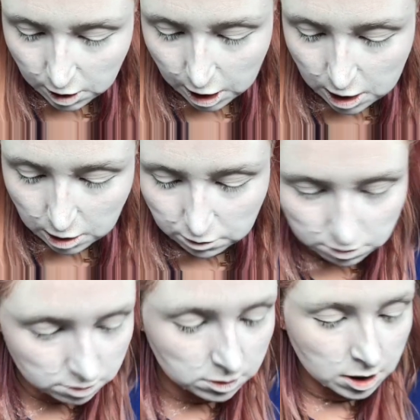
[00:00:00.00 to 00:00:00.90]
there you go.
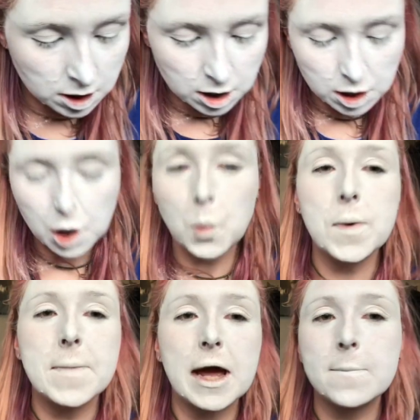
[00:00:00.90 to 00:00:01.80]

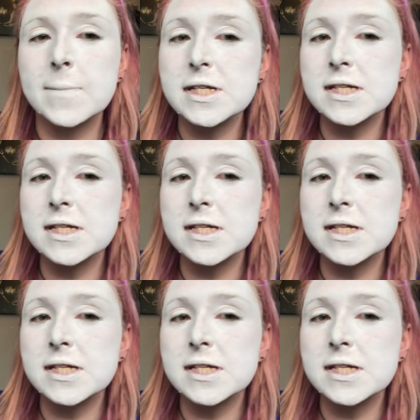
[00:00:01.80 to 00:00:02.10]
We make